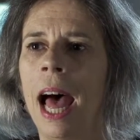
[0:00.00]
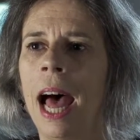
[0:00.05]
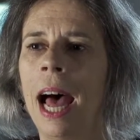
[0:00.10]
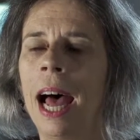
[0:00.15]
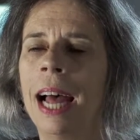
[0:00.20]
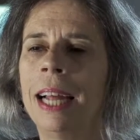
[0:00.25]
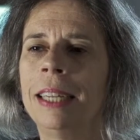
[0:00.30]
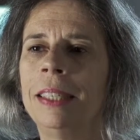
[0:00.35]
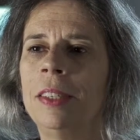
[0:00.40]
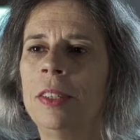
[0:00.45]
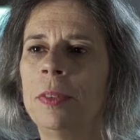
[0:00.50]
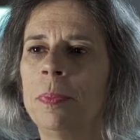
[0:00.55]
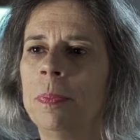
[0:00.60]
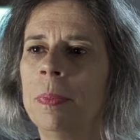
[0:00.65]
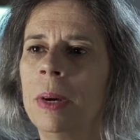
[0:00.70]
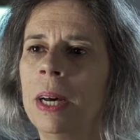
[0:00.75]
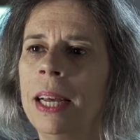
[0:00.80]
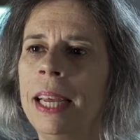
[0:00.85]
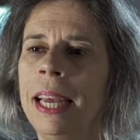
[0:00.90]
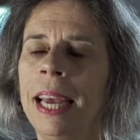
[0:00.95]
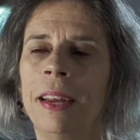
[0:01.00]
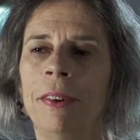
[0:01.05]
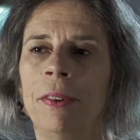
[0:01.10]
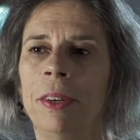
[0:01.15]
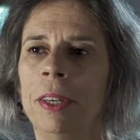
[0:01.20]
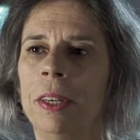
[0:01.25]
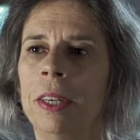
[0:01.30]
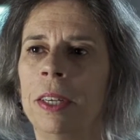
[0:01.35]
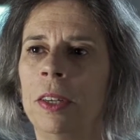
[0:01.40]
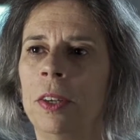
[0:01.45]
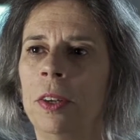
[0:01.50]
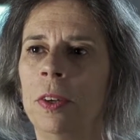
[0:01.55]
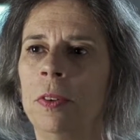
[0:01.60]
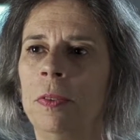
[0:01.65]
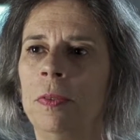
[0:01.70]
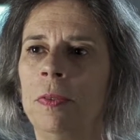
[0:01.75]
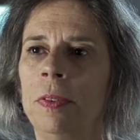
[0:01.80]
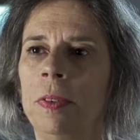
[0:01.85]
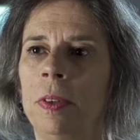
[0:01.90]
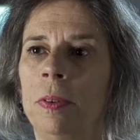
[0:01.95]
And my area
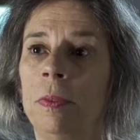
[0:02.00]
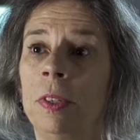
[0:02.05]
of